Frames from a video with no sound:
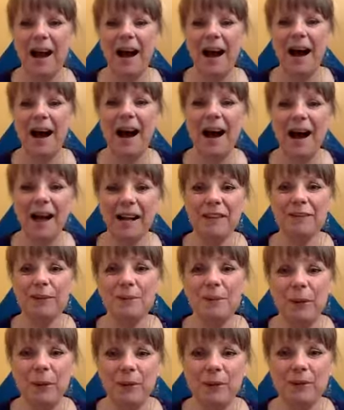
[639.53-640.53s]
I have a
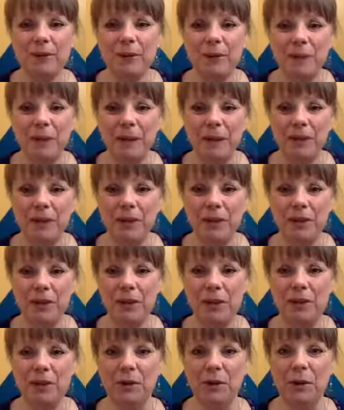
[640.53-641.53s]
bone to pick with
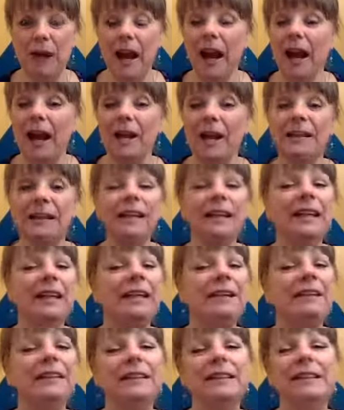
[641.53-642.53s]
you. And
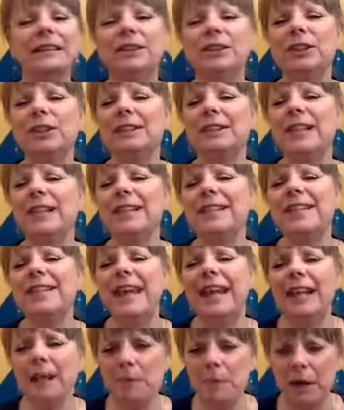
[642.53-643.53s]
Ian is just a
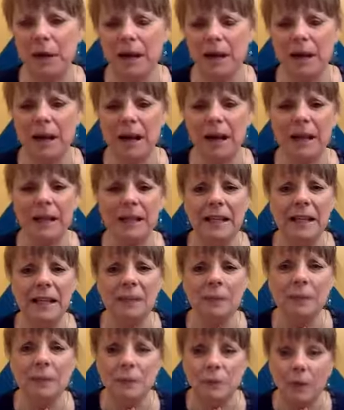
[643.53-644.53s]
teddy bear. And he
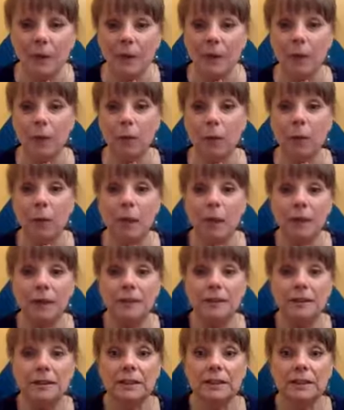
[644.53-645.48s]
was like, what?